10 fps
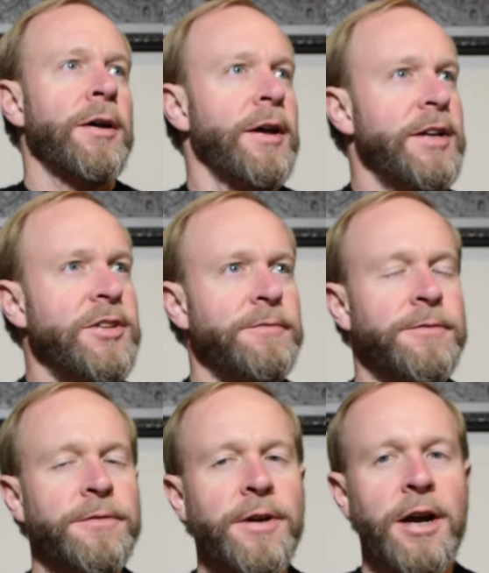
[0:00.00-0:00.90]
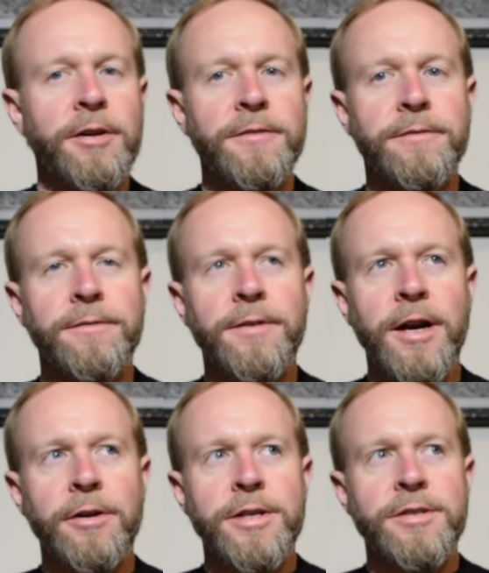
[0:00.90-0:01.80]
It's a very,
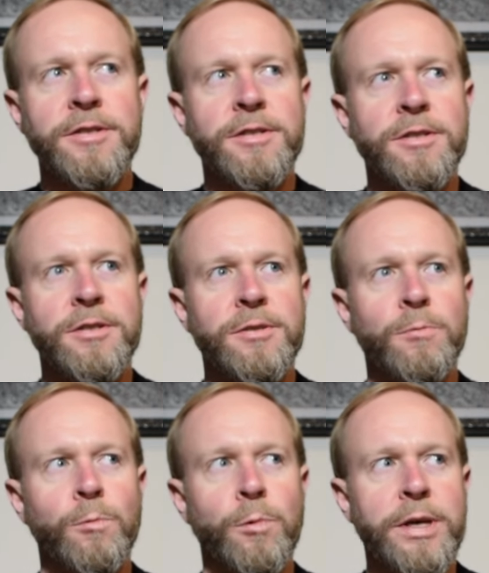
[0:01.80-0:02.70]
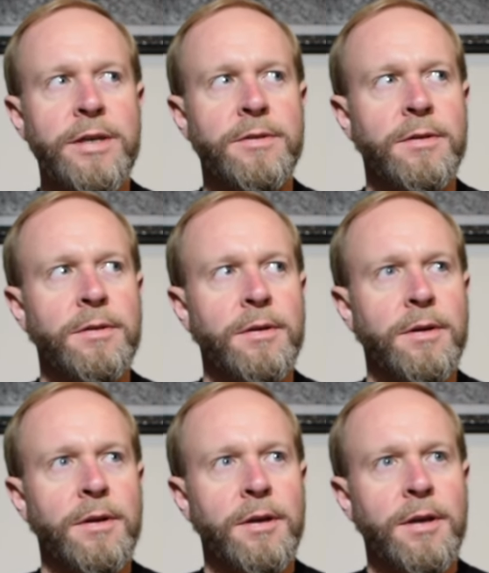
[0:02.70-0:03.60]
very sweet
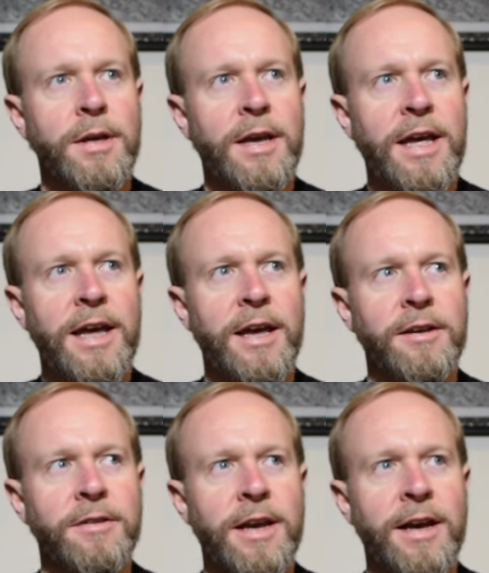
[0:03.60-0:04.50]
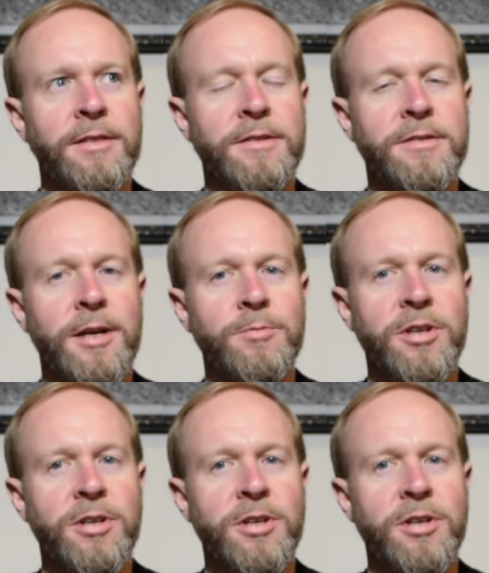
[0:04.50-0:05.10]
and at the same